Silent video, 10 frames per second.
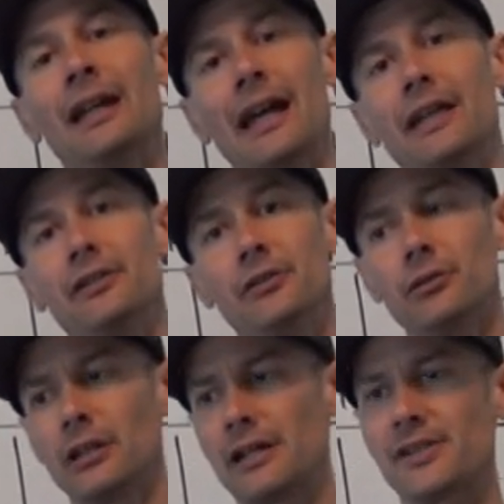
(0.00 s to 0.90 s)
at
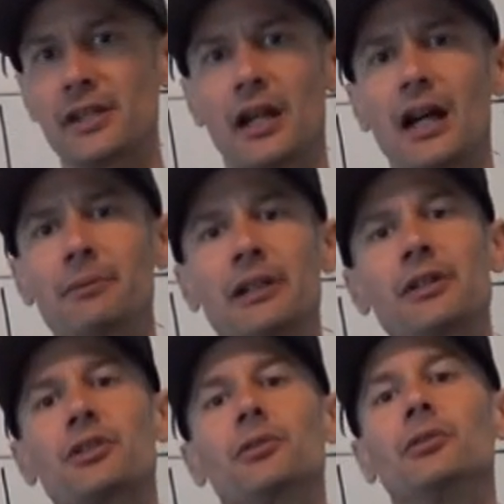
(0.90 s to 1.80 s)
utilizing
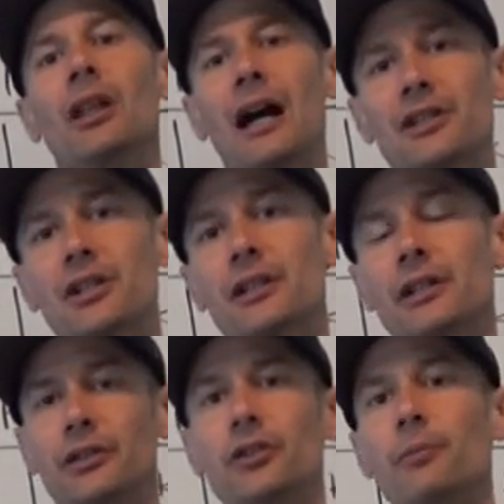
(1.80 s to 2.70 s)
combinational
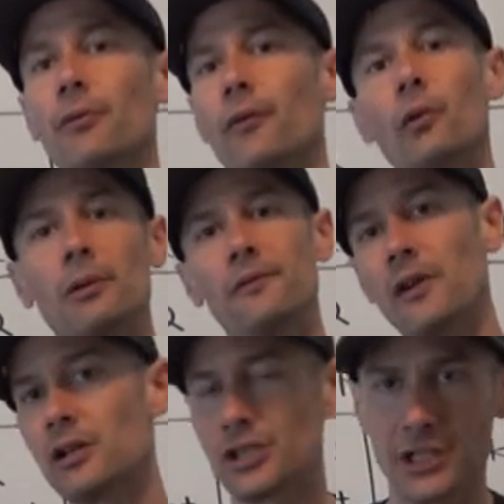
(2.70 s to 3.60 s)
logic to perform a
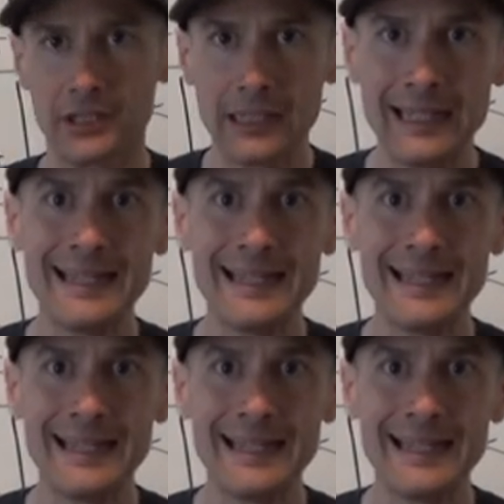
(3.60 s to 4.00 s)
function